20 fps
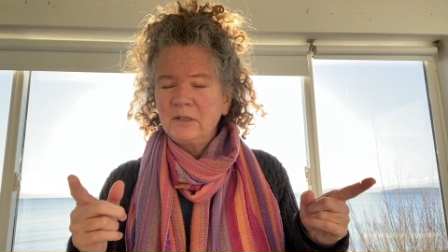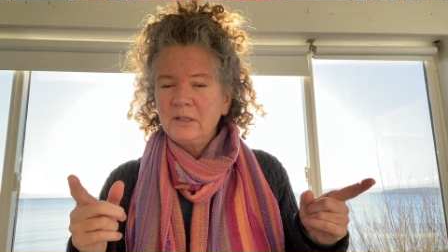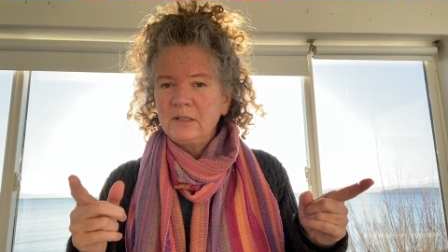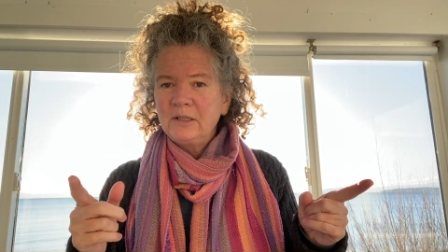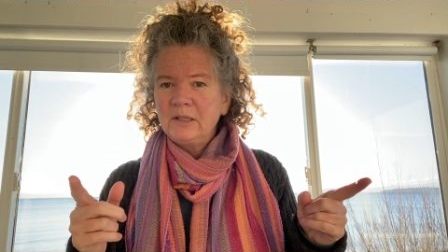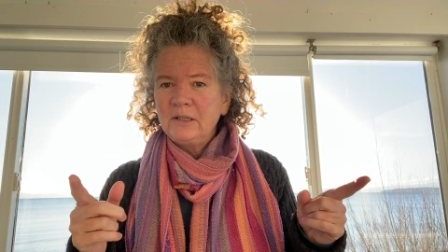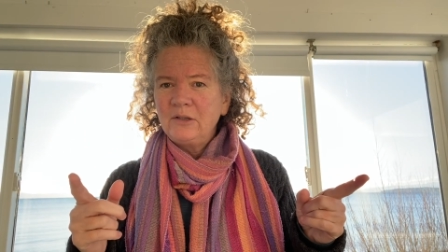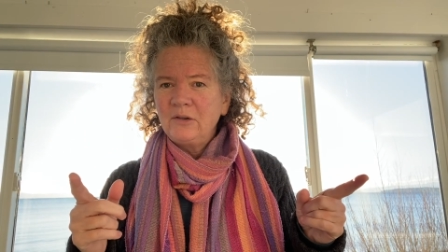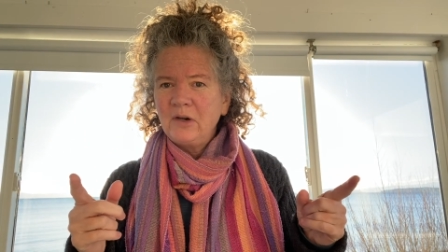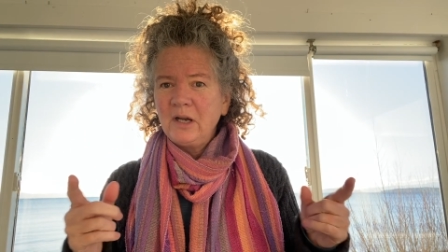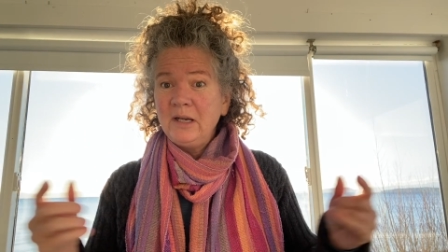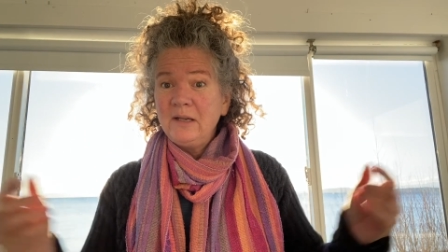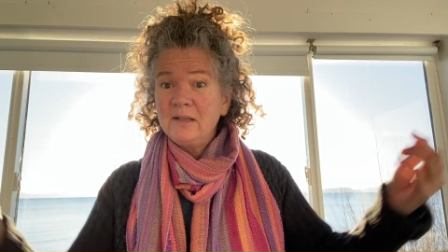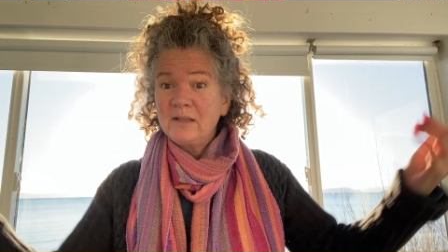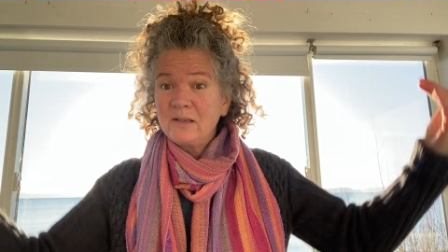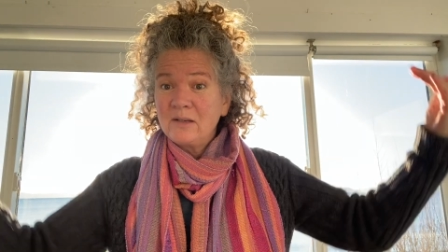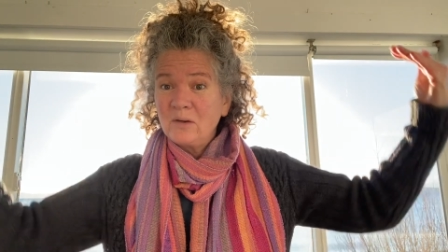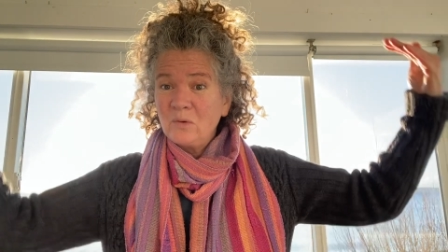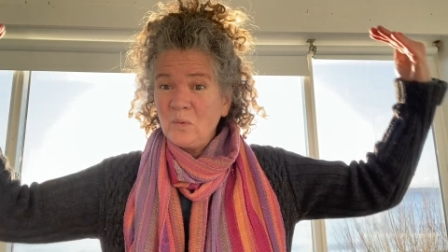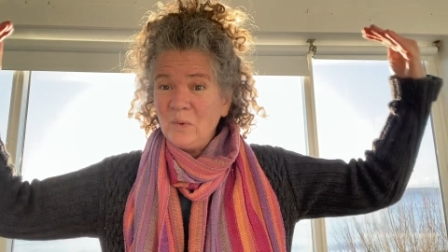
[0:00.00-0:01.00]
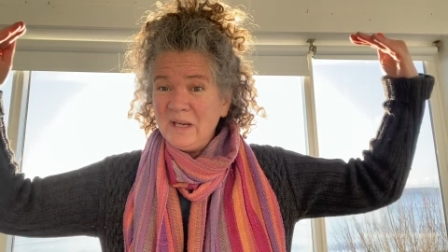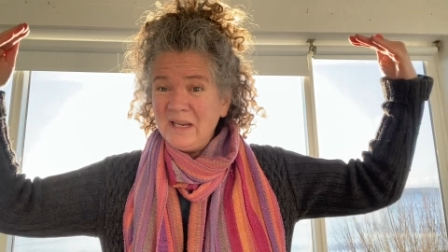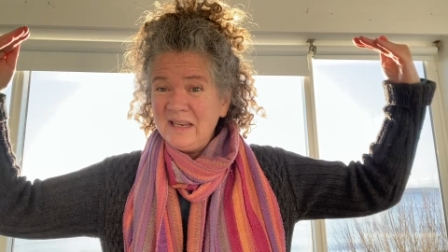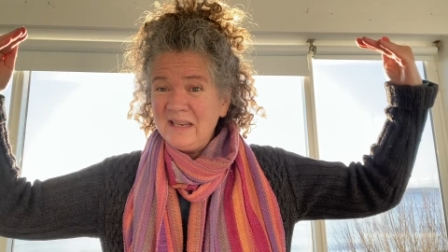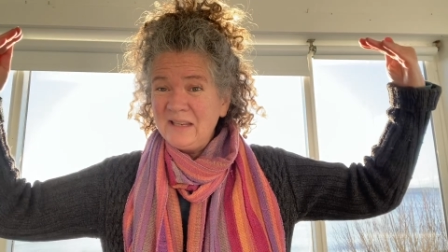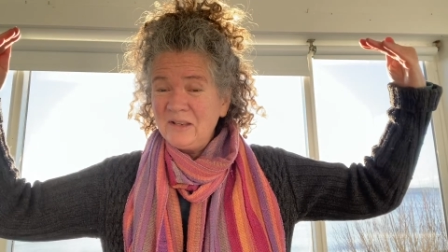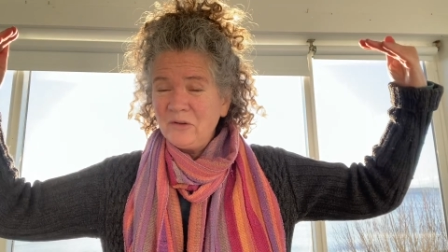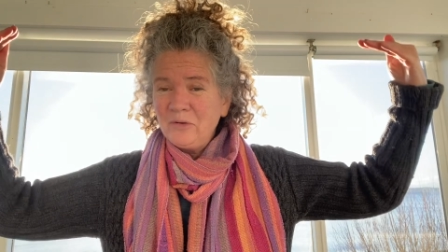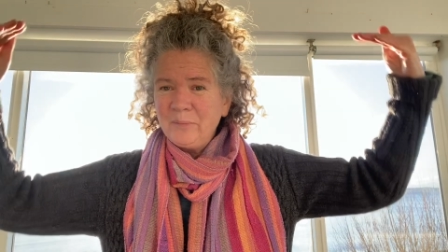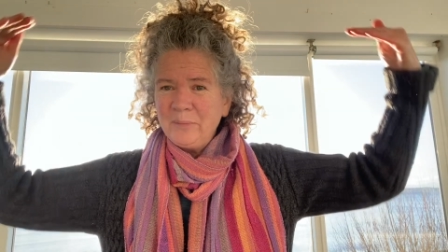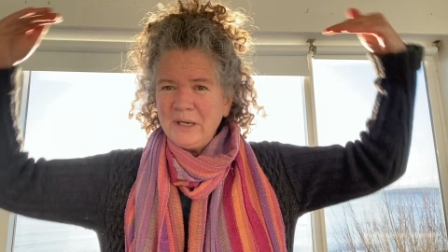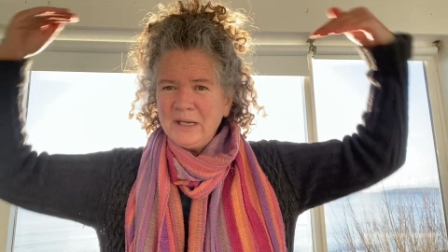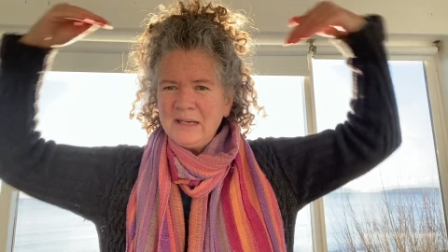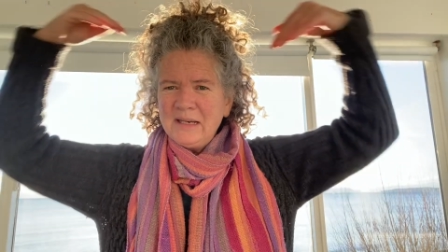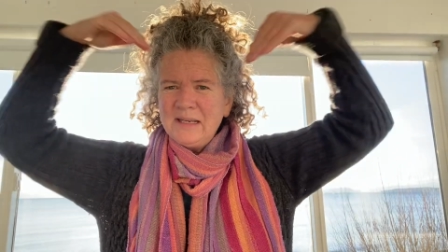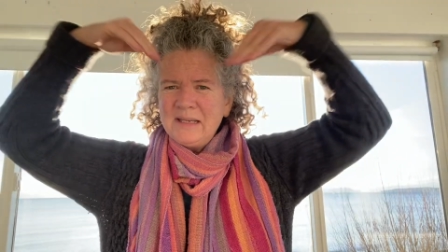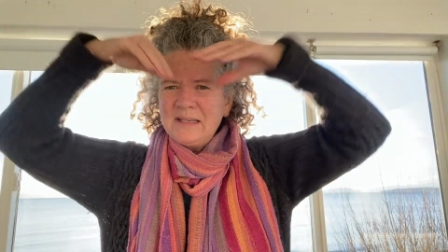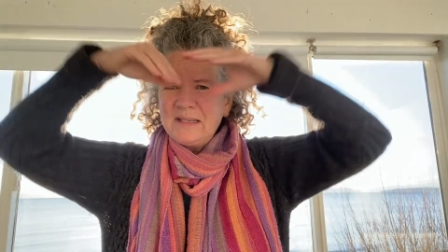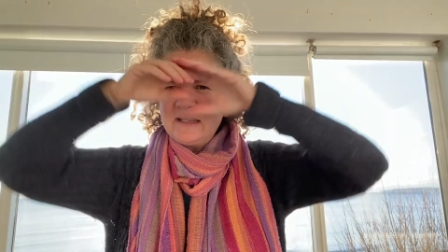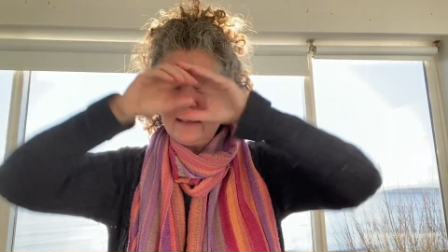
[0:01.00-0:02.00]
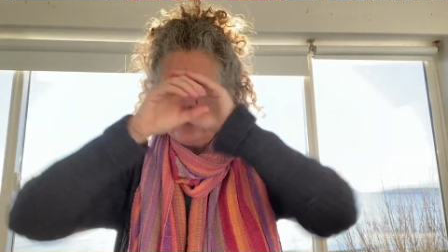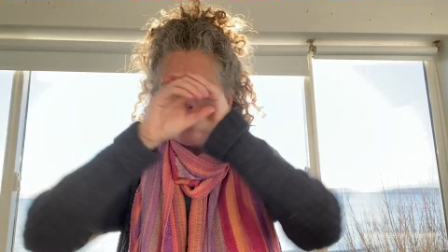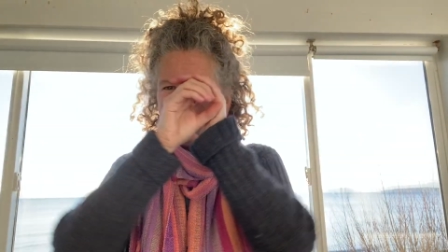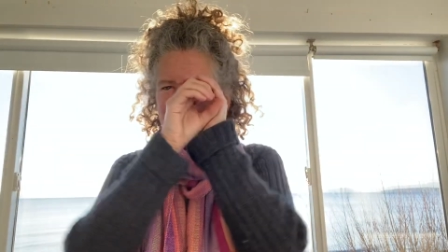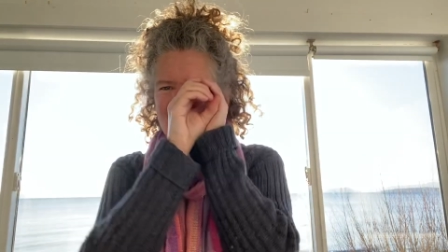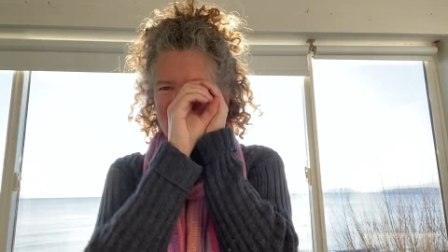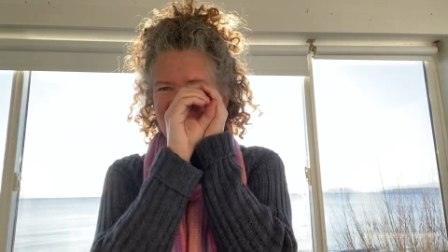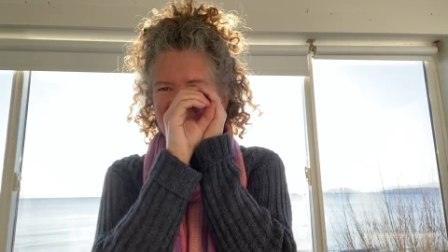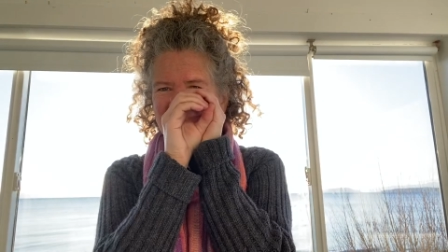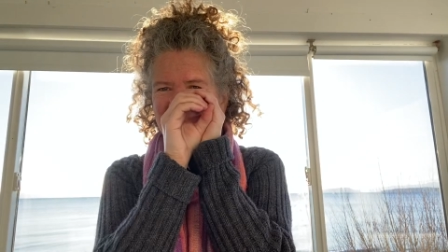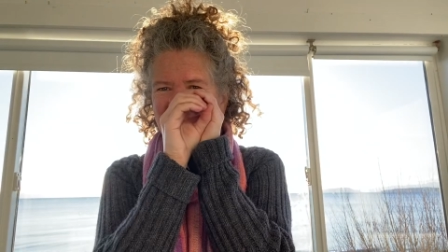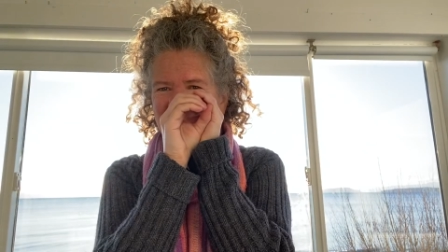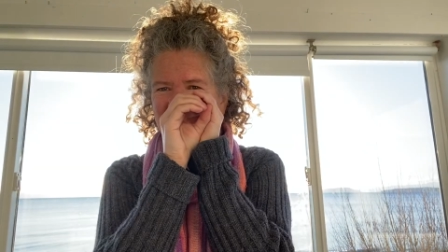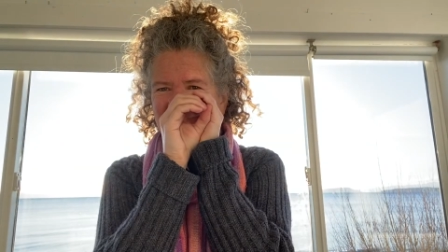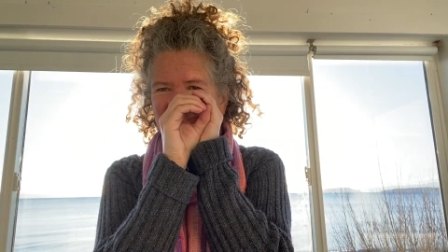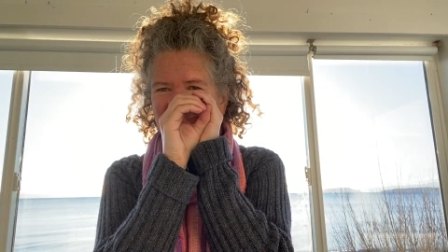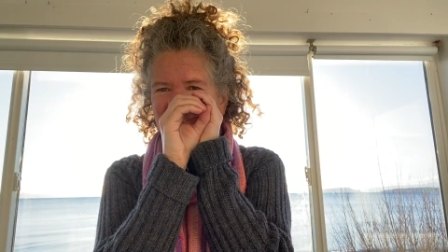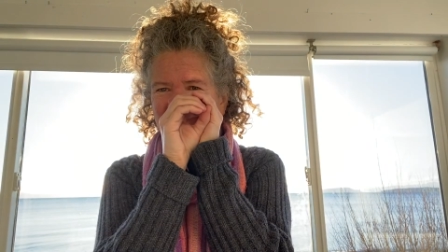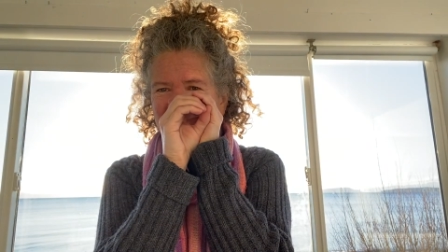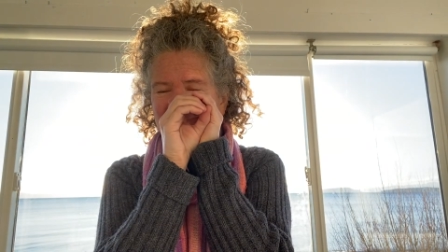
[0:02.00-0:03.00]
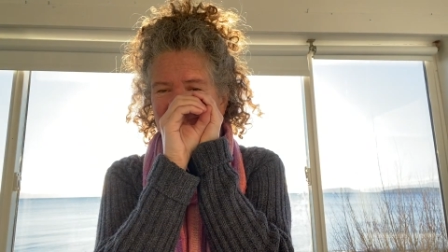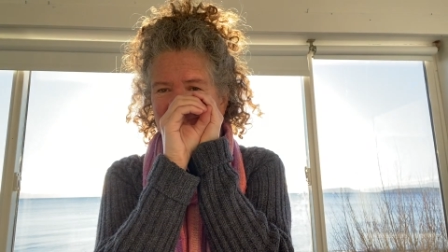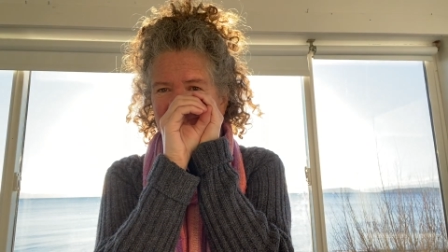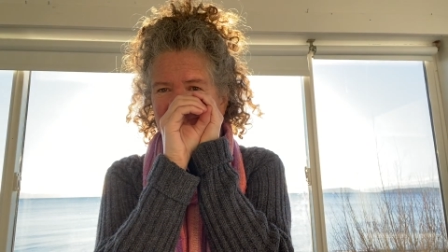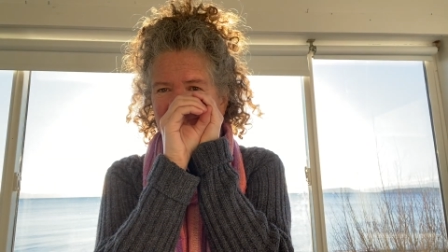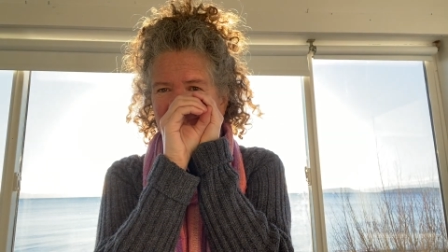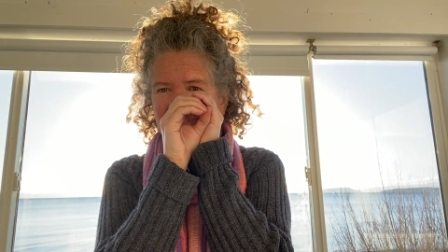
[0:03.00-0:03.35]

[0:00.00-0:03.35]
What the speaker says: to try and squeeze your bigness into this,